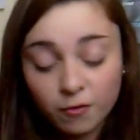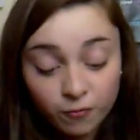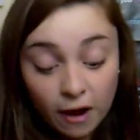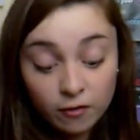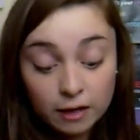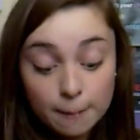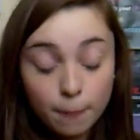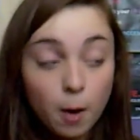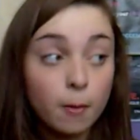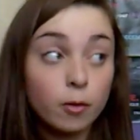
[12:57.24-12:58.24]
My favourite
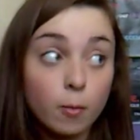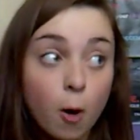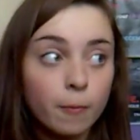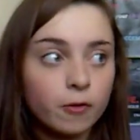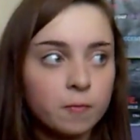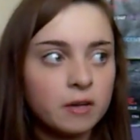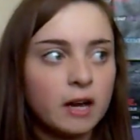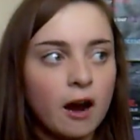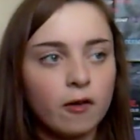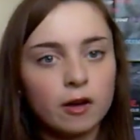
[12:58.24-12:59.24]
lip balm at the moment that I've
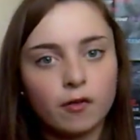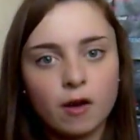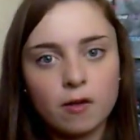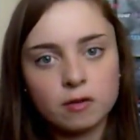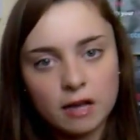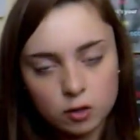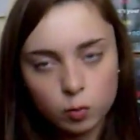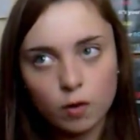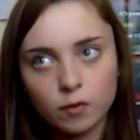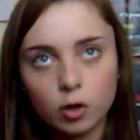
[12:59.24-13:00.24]
been carrying around,
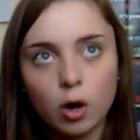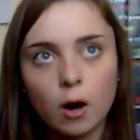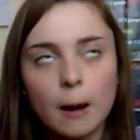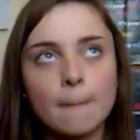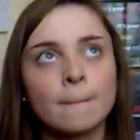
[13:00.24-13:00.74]
hence why I've not got